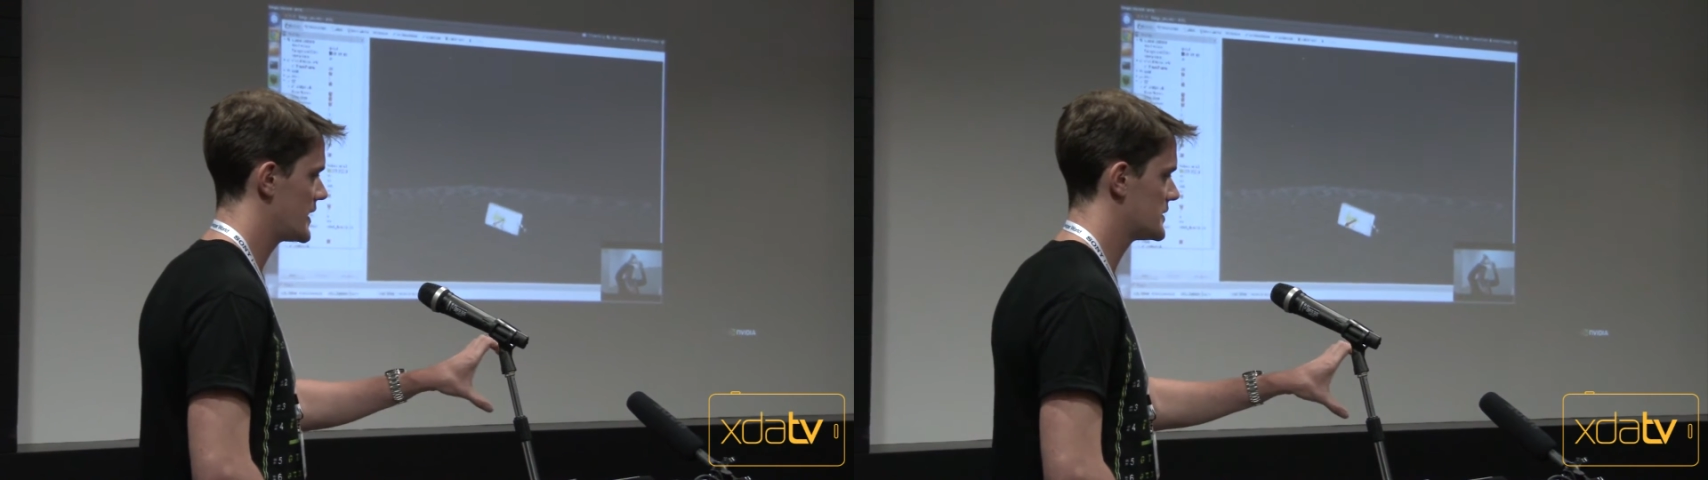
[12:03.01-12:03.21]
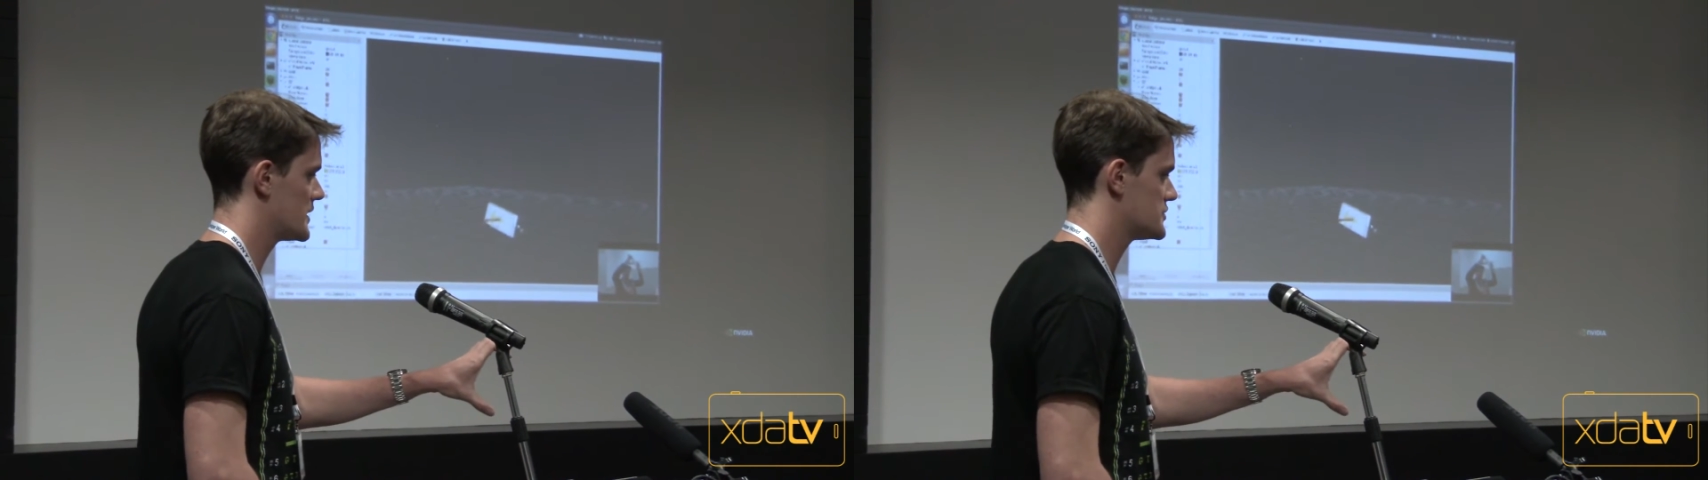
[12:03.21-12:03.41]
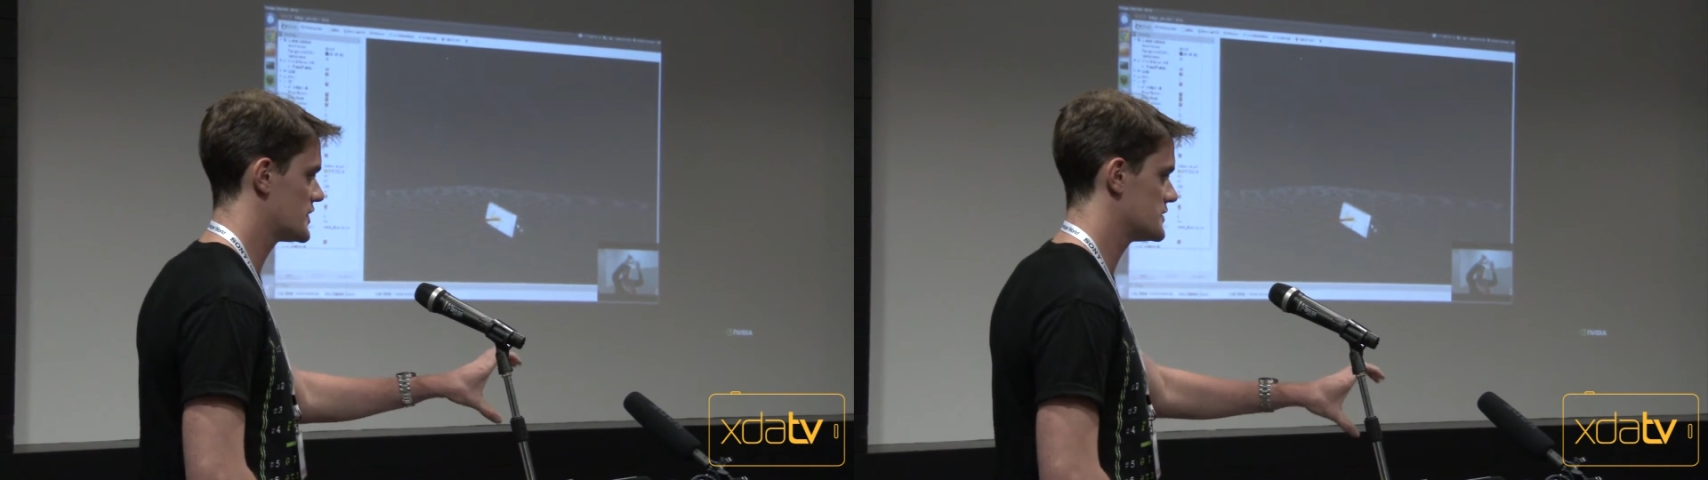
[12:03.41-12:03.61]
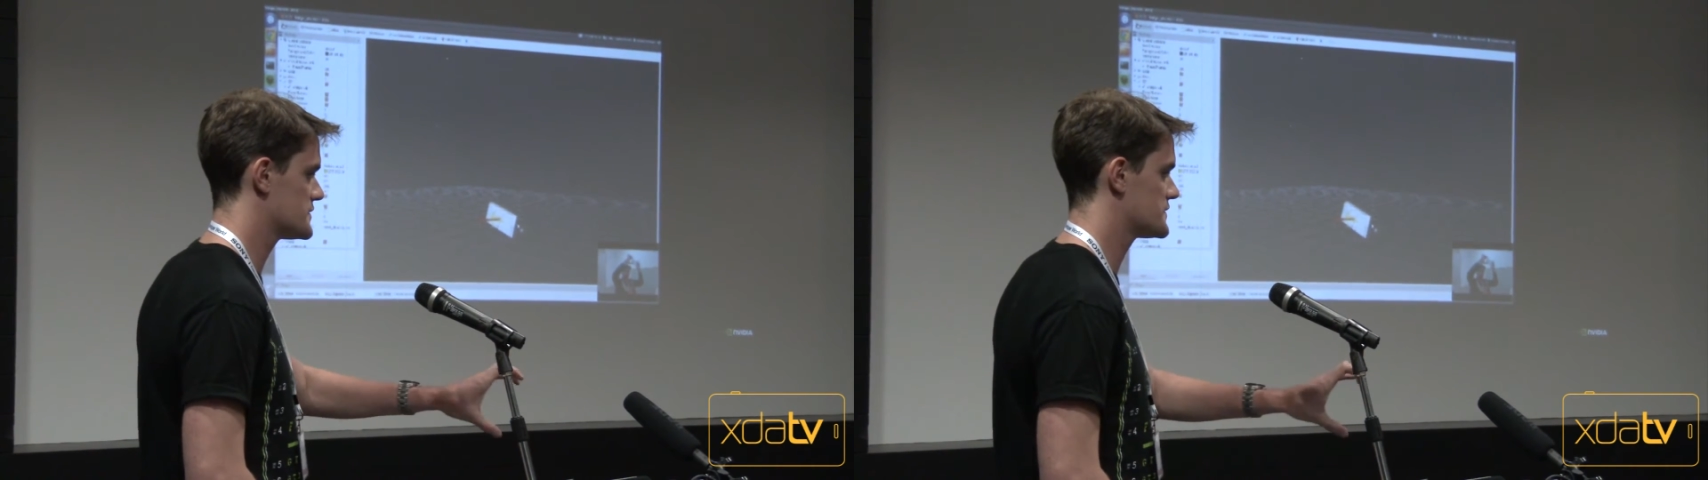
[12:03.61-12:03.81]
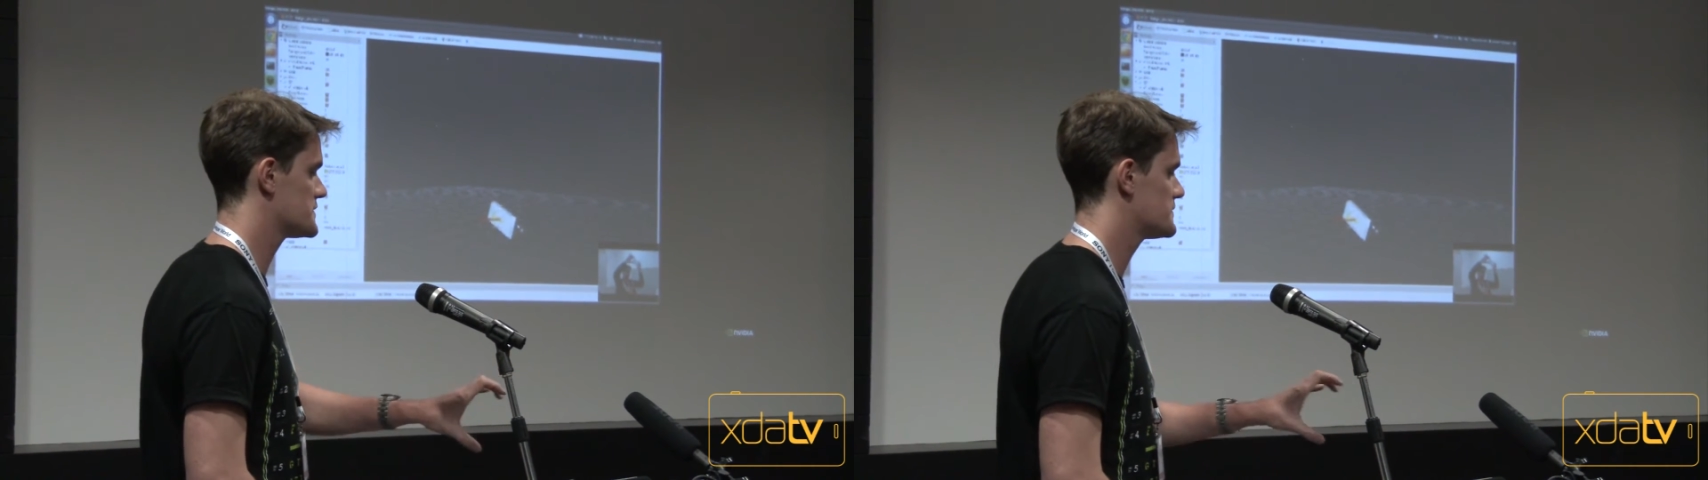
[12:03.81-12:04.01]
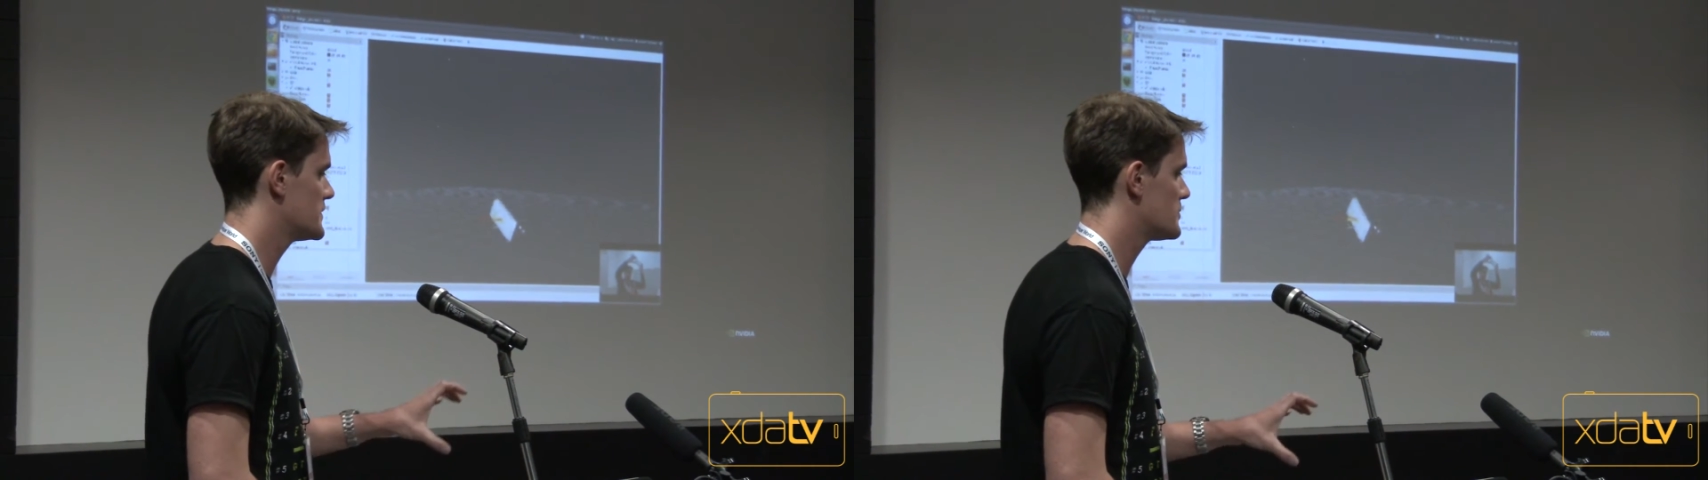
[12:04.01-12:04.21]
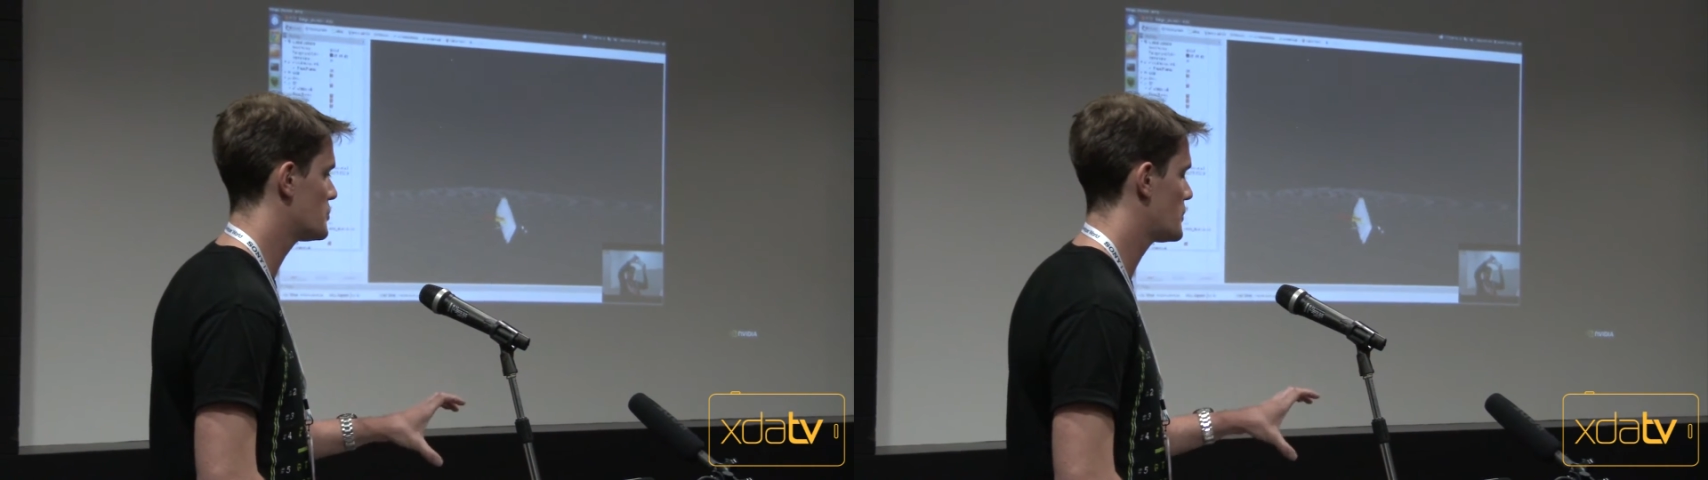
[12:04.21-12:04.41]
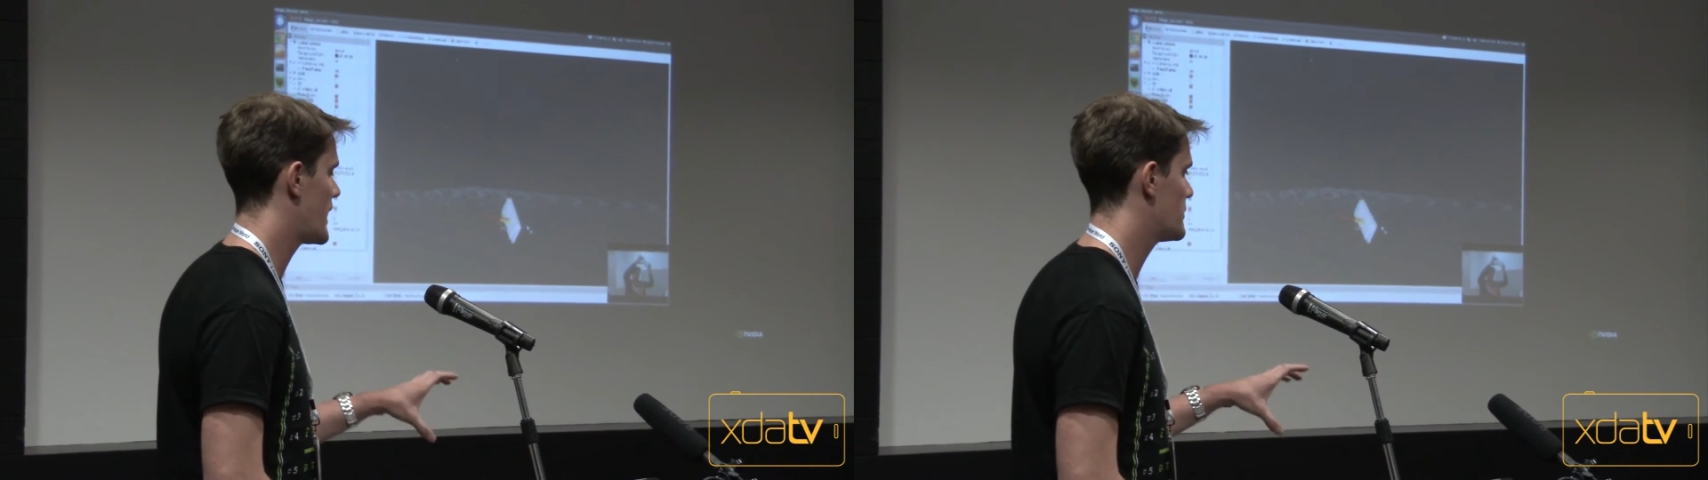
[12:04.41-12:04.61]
and changes its view,